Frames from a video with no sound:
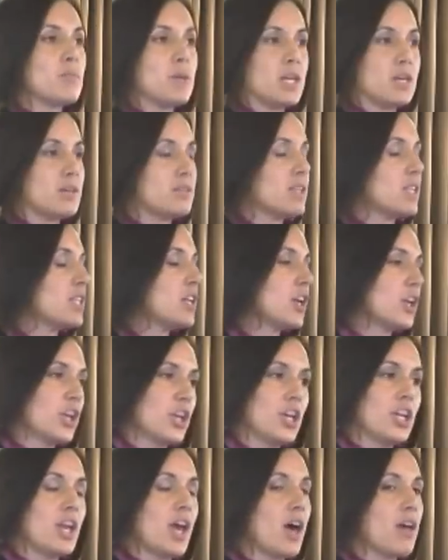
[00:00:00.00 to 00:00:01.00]
meals, and they're
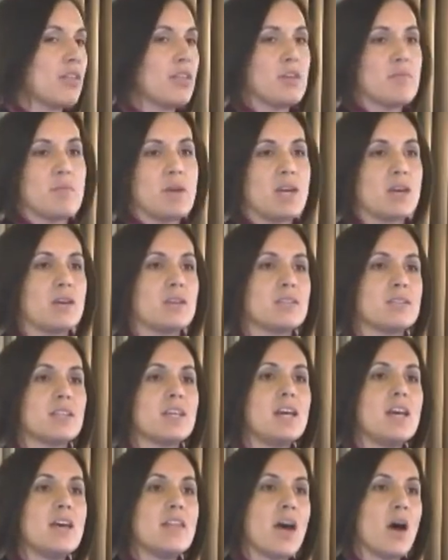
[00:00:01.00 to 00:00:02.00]
good, healthy meals
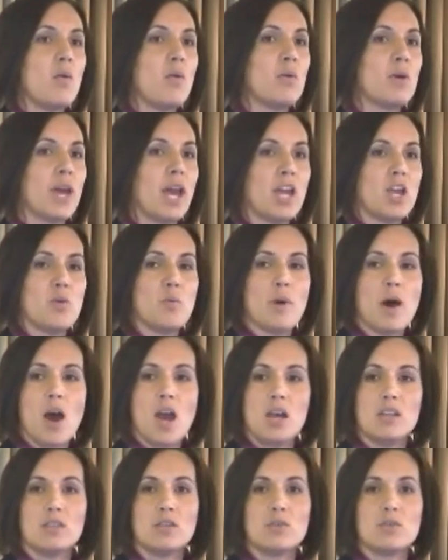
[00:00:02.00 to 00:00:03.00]
that will get you
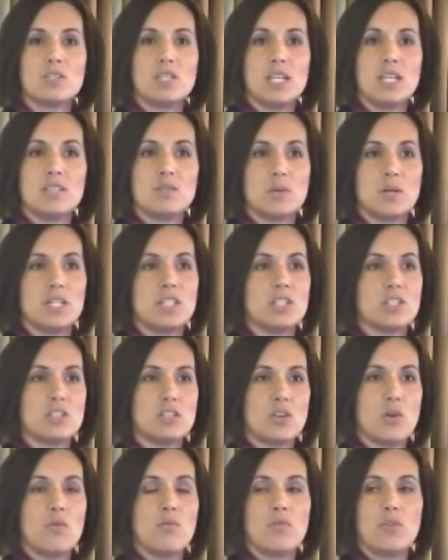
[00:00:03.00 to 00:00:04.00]
by on those days where you
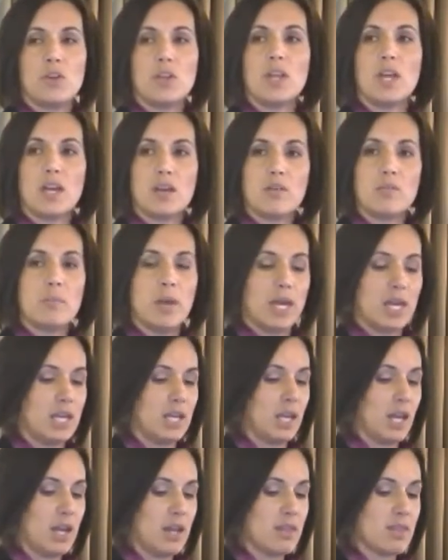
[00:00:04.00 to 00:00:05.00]
just don't feel like
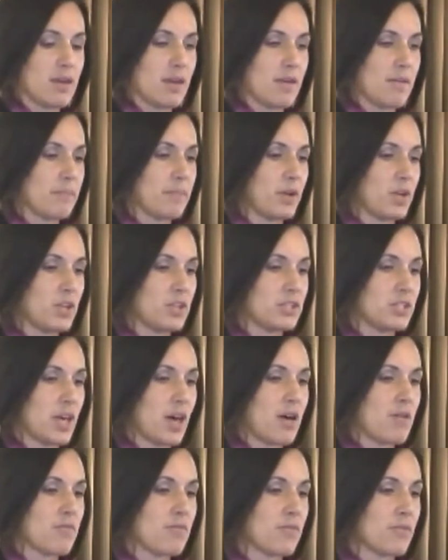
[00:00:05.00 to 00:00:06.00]
making anything
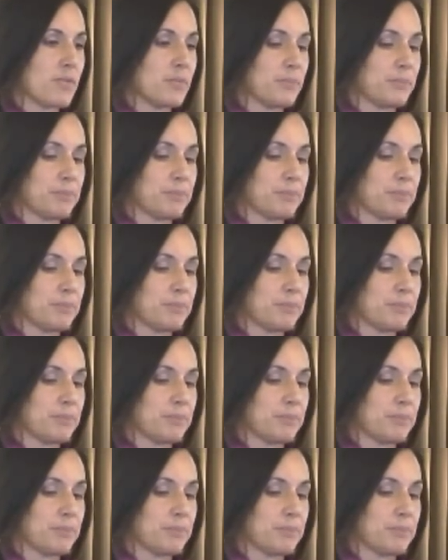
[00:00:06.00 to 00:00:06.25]
yourself.